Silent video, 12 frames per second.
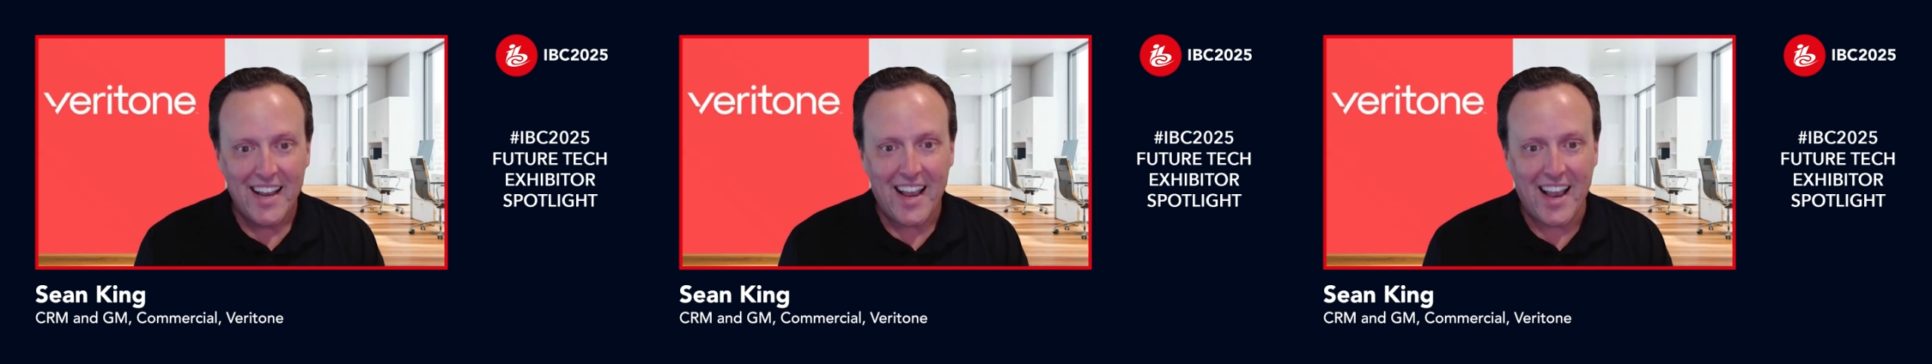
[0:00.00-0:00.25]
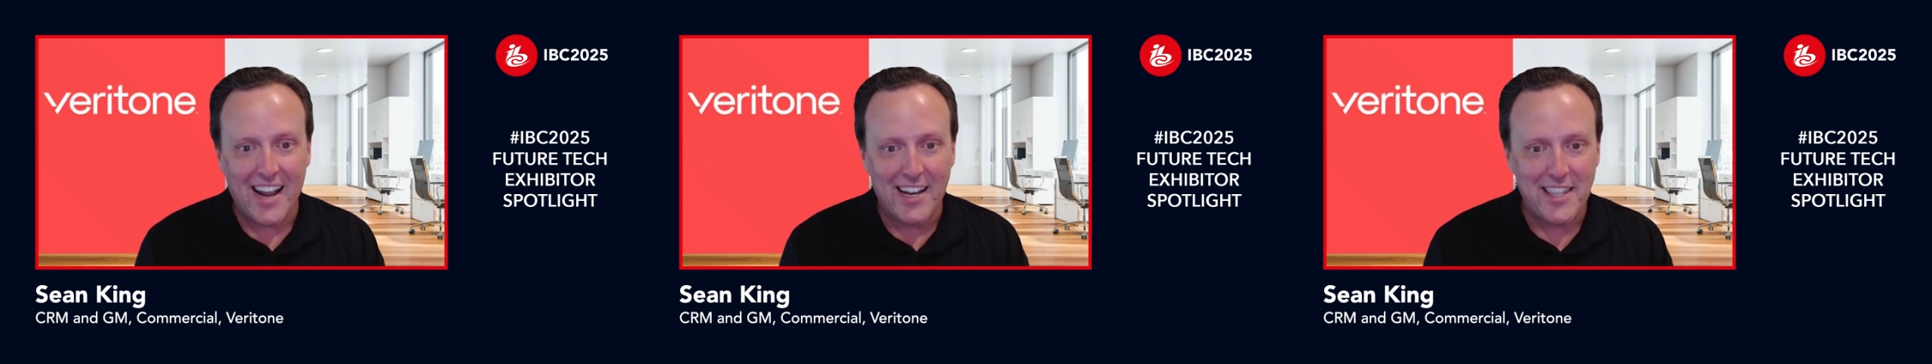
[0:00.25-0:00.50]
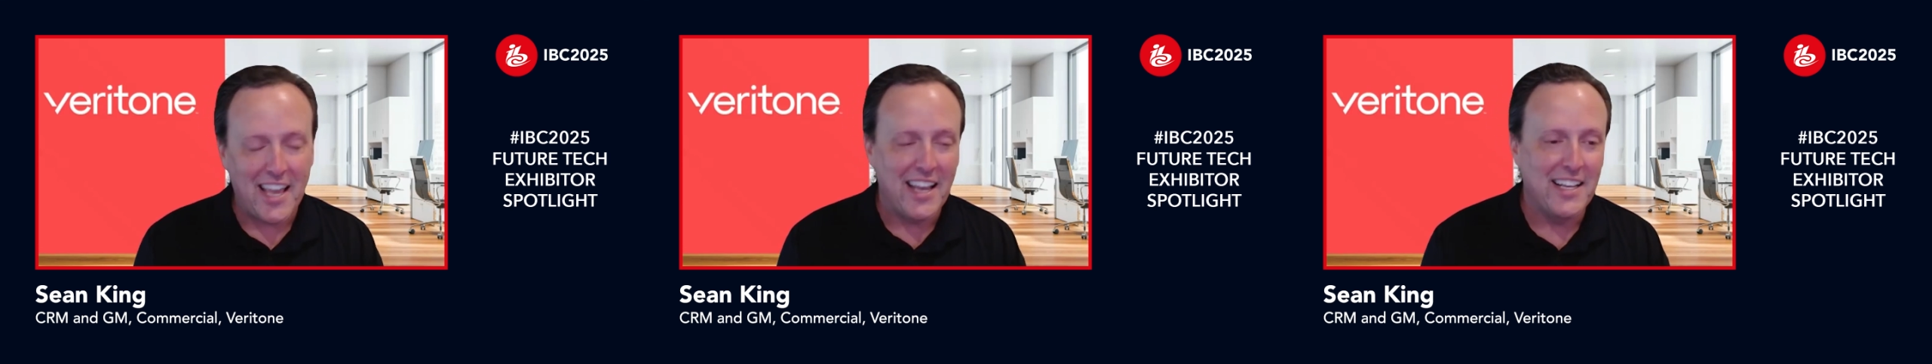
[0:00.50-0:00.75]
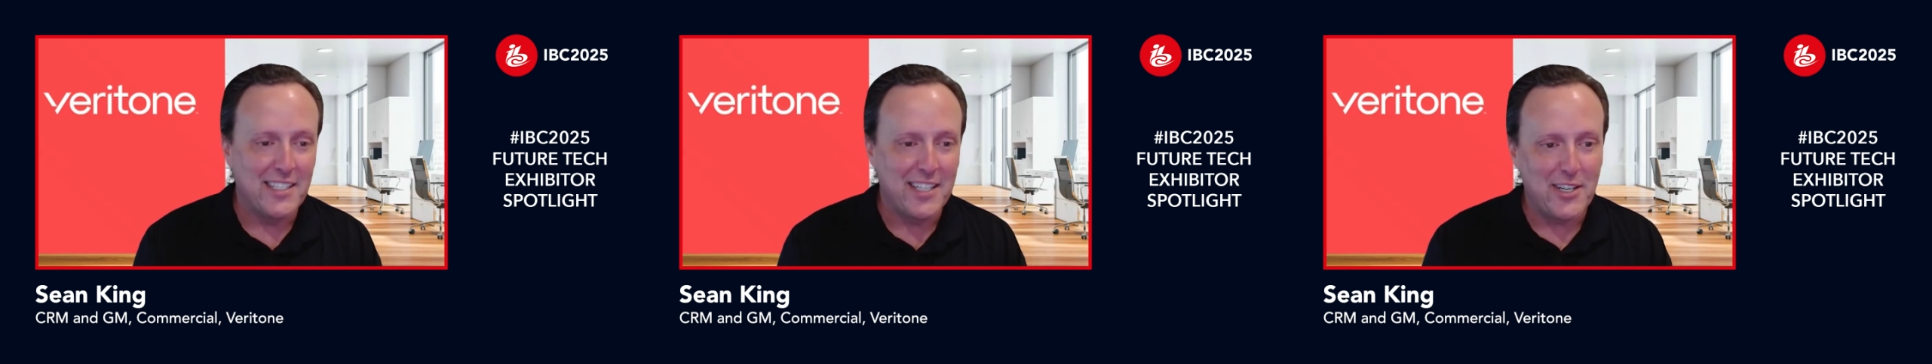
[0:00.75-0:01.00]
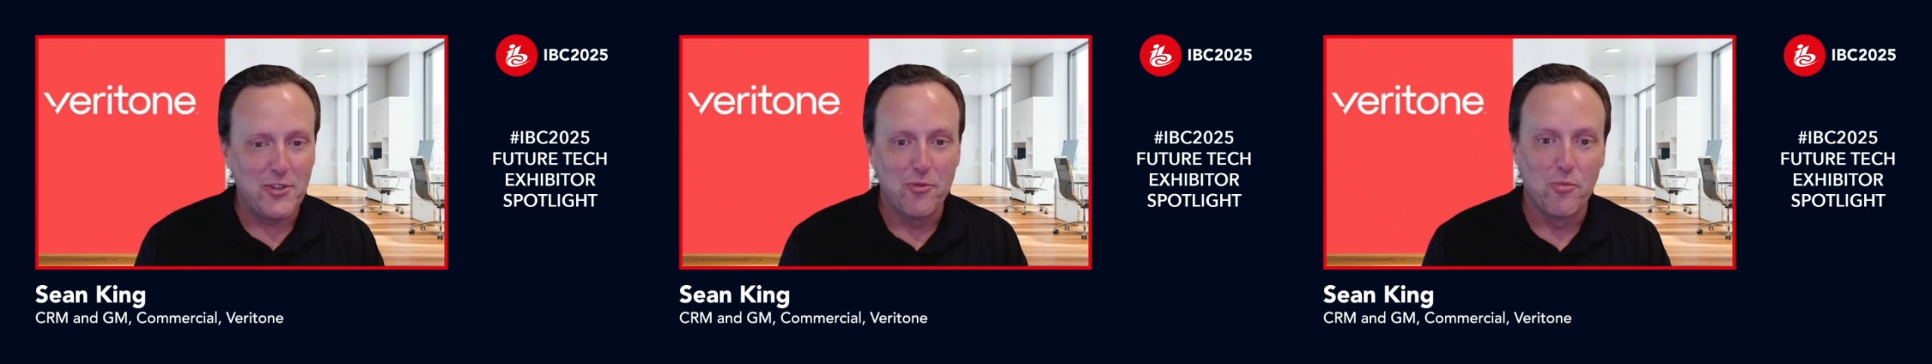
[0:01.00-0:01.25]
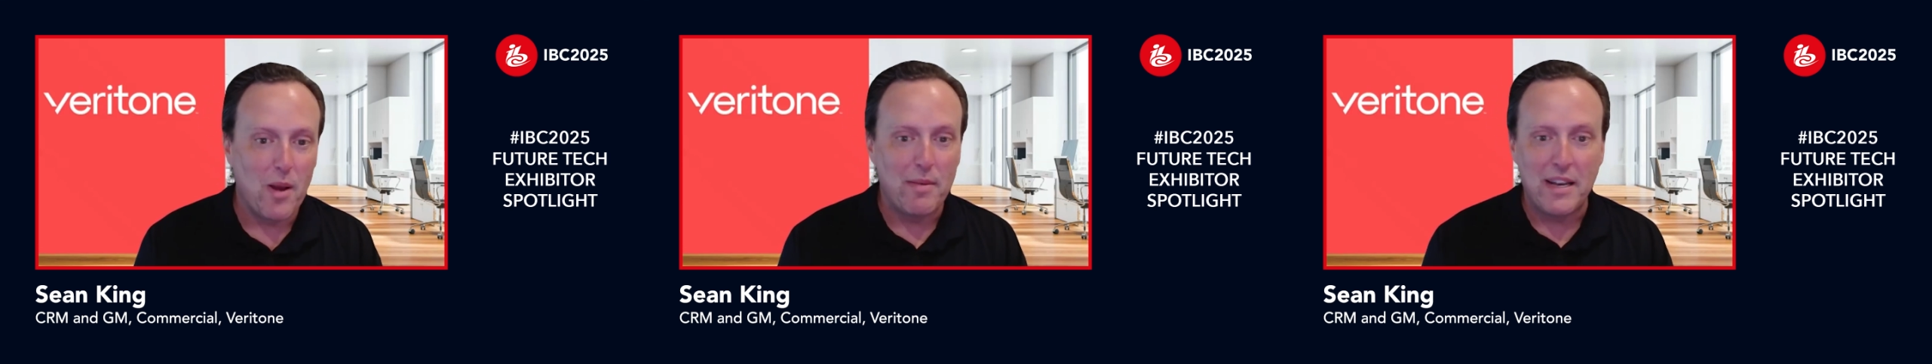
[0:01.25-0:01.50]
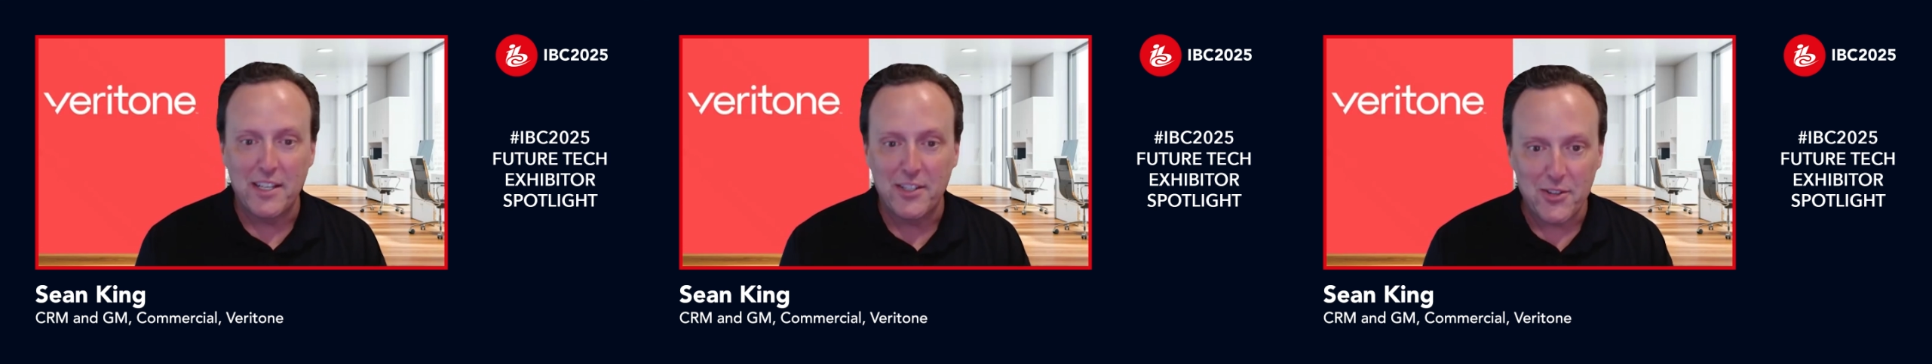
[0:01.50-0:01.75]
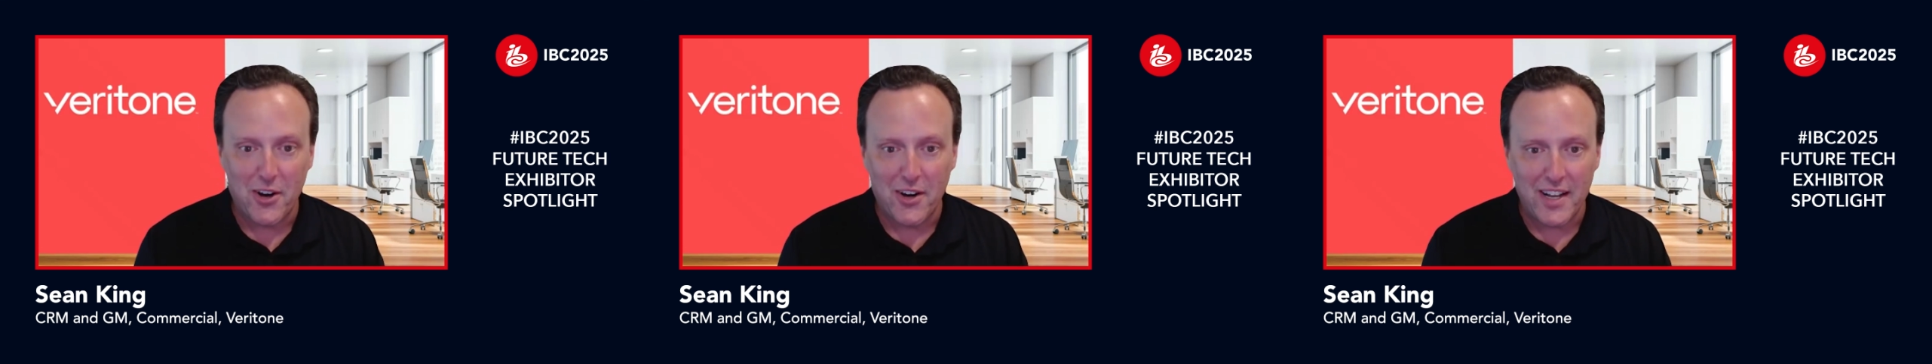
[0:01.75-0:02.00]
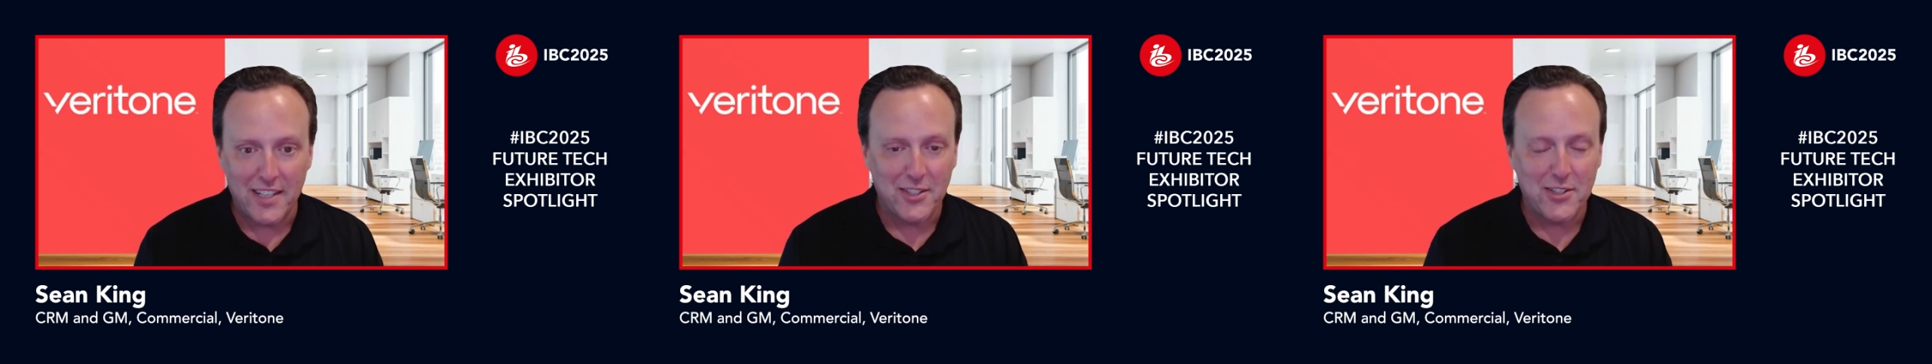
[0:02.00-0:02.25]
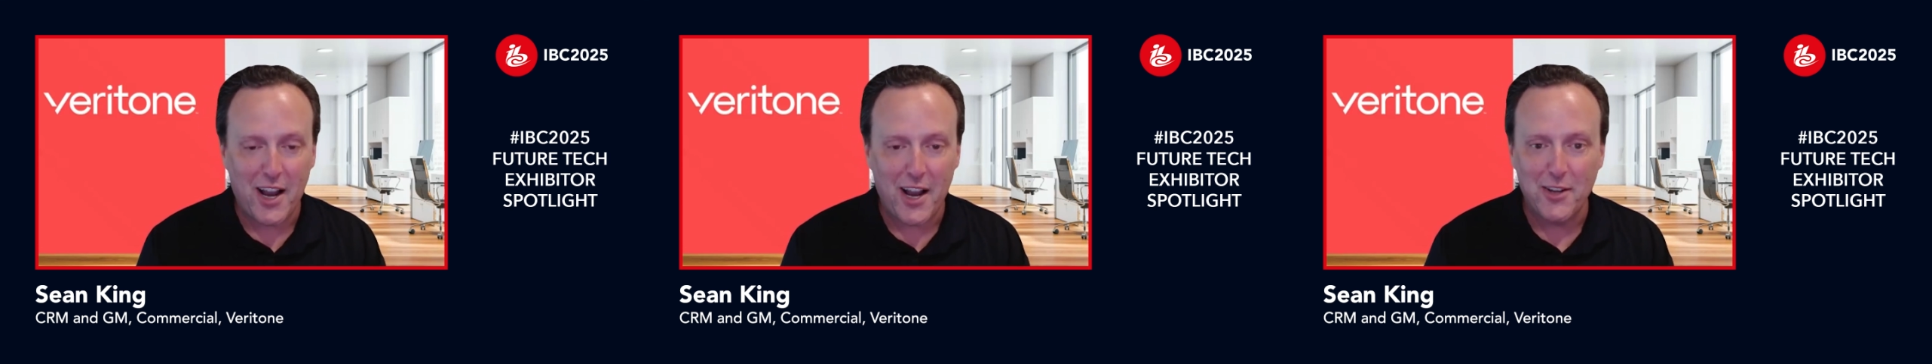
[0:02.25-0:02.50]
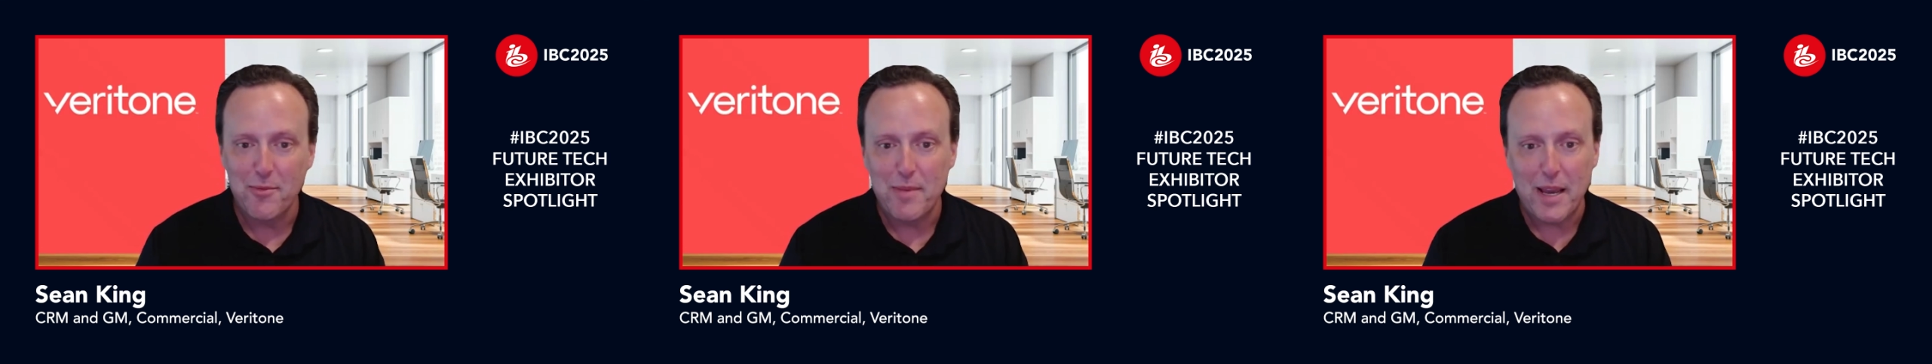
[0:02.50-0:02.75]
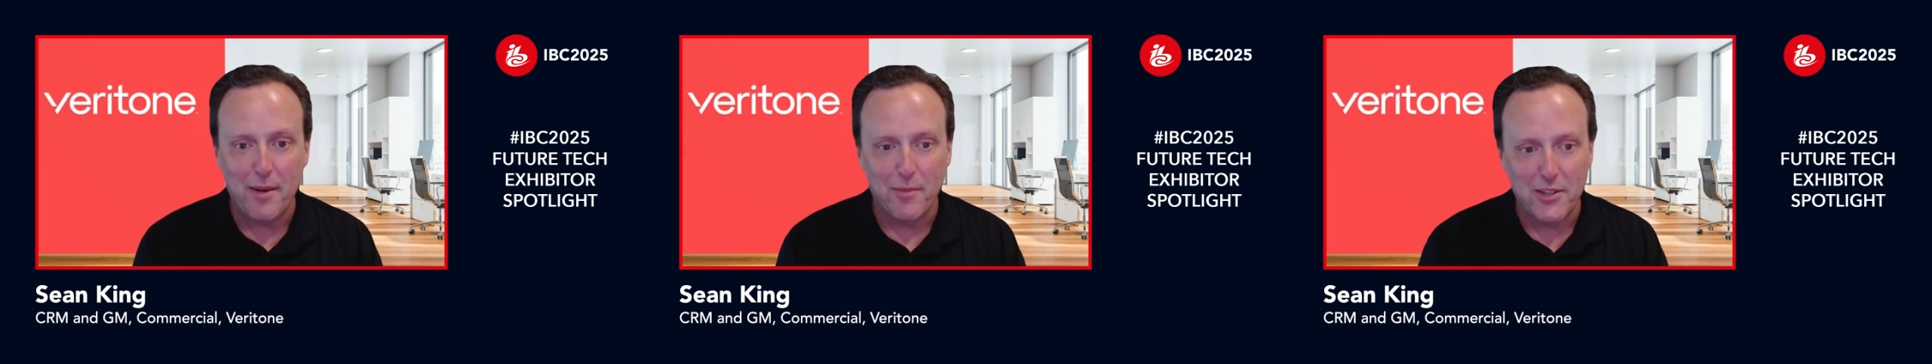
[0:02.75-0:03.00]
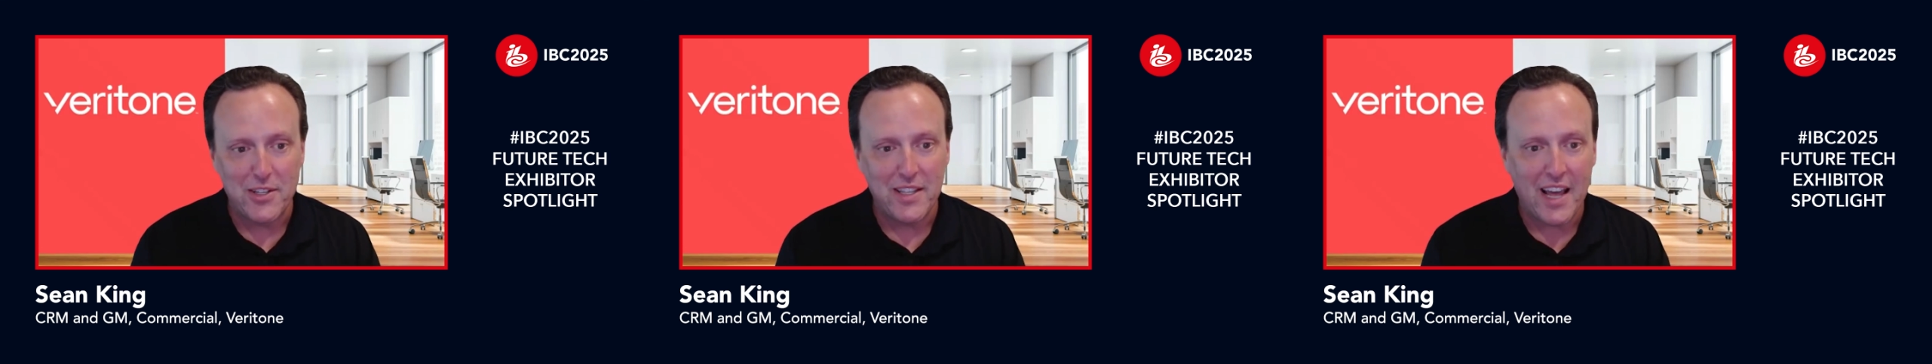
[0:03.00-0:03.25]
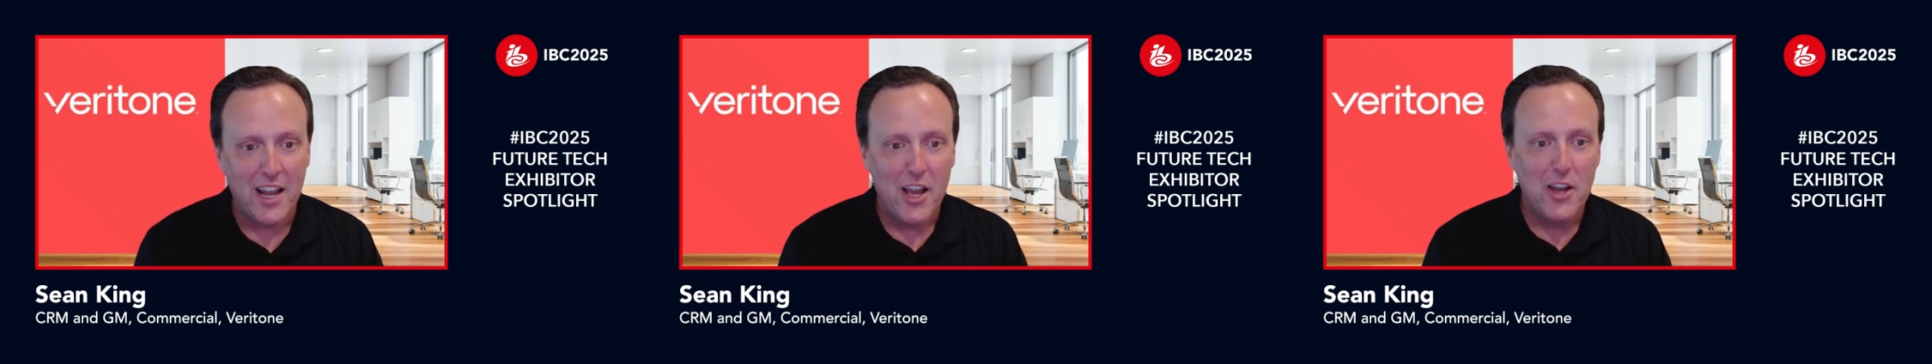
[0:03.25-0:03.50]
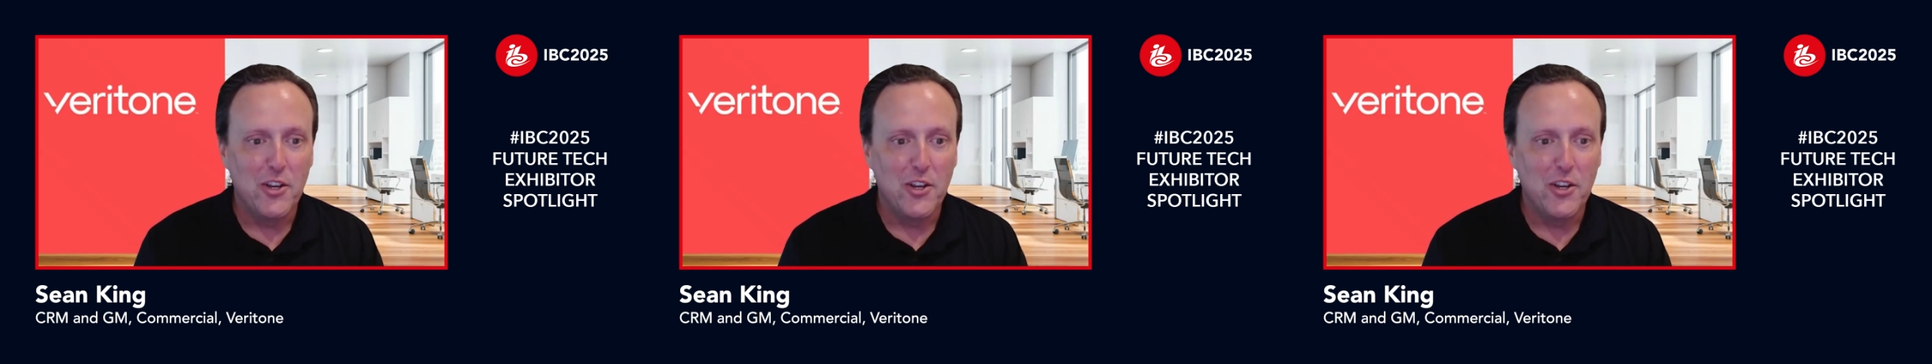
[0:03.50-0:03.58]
And things that you reminisce on as a child and being able to see that,